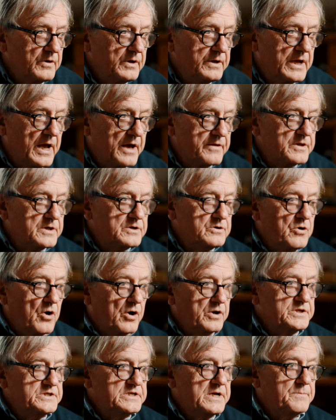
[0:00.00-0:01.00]
gathered
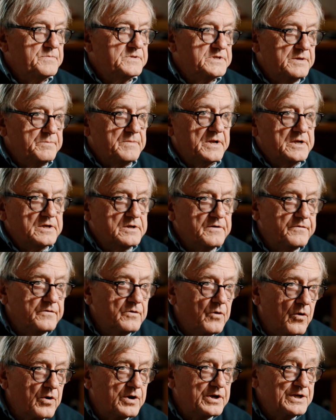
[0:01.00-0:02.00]
concepts in many
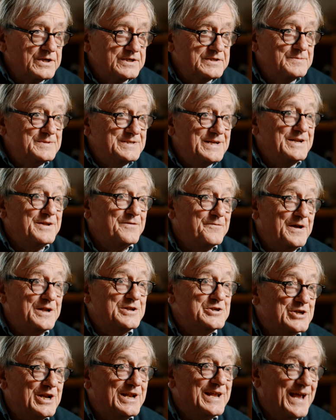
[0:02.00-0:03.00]
different organisms and
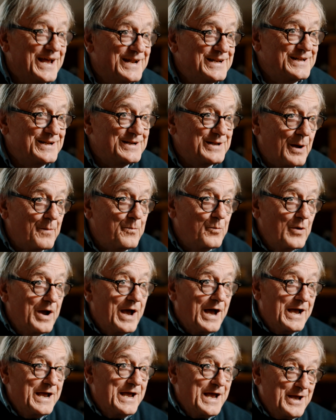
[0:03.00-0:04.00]
eventually ended up
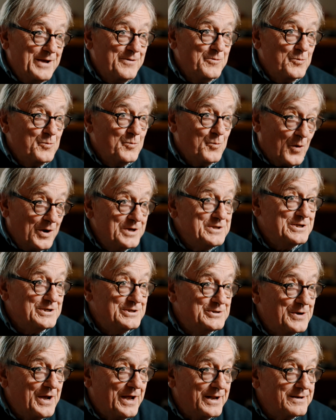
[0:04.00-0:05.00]
where I wanted
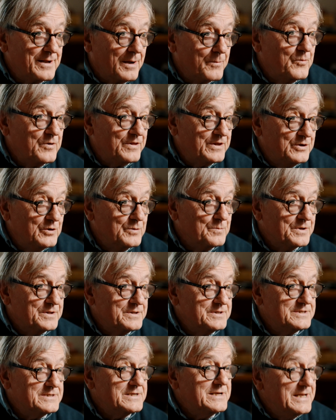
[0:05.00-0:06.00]
to end up with
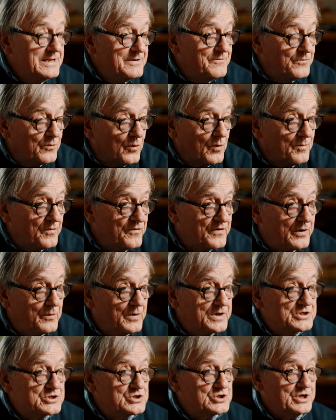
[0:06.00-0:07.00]
humans in form of a
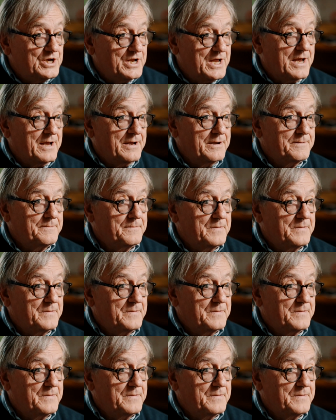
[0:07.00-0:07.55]
questionnaire,